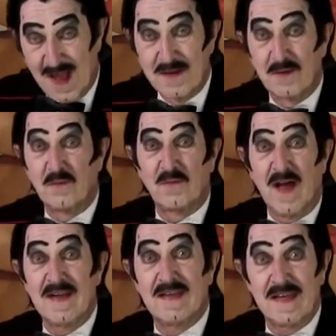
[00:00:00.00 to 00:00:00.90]
And you'll
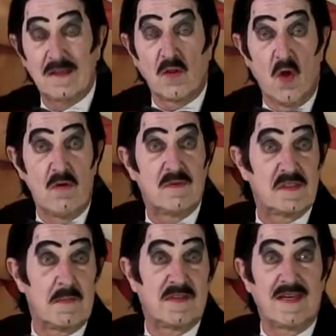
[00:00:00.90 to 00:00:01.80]
find it, along
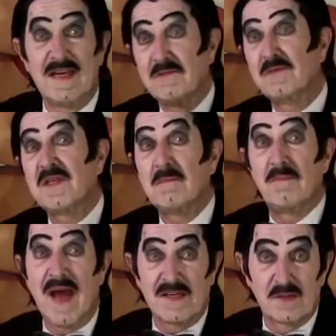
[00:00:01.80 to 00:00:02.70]
with some of the
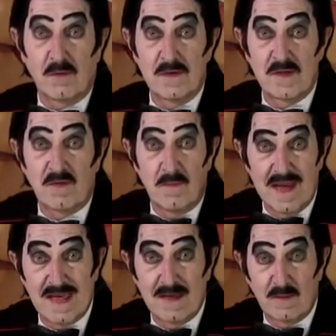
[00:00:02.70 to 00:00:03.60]
interesting backstories of the
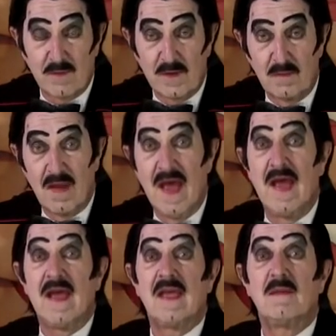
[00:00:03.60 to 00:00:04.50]
making of the film,
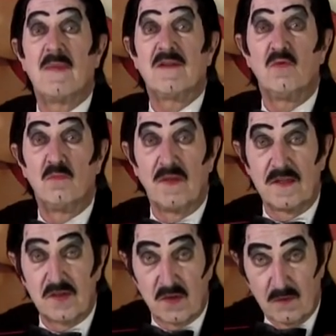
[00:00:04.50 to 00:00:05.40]
in my New
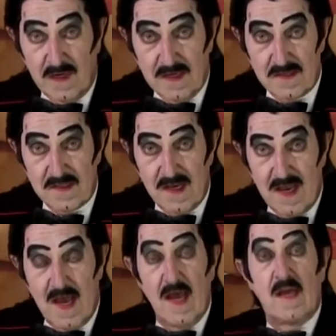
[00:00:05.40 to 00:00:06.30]
Blood showcase.
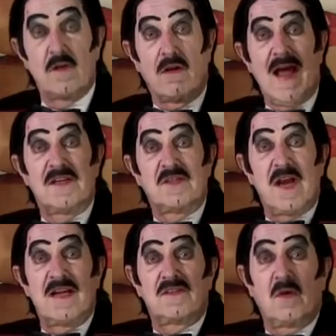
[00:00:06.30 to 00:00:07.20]
Your
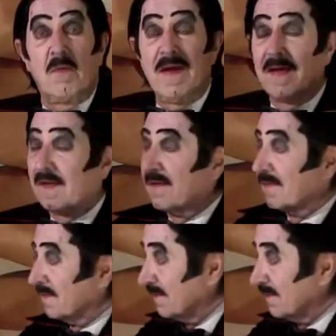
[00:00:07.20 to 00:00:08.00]
last chance to win!